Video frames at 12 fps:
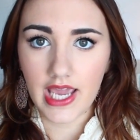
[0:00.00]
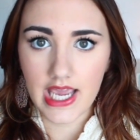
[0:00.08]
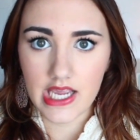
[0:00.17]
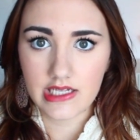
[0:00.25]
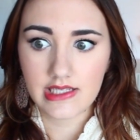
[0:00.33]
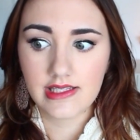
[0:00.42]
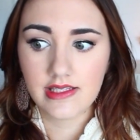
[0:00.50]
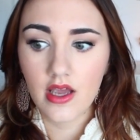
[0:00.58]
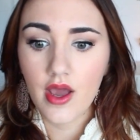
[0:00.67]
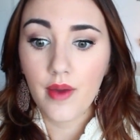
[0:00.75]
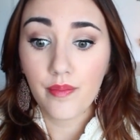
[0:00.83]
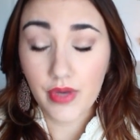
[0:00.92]
AIDS
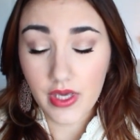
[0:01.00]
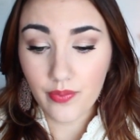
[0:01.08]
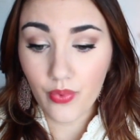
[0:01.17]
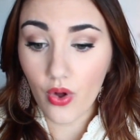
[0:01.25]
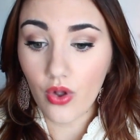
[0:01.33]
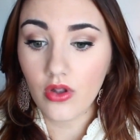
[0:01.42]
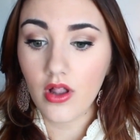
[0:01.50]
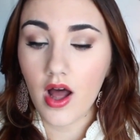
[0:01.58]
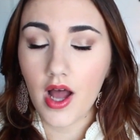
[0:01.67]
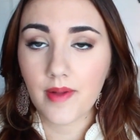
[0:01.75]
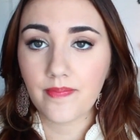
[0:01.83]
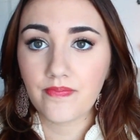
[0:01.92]
people
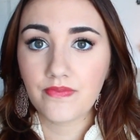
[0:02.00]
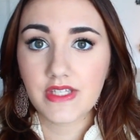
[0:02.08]
um,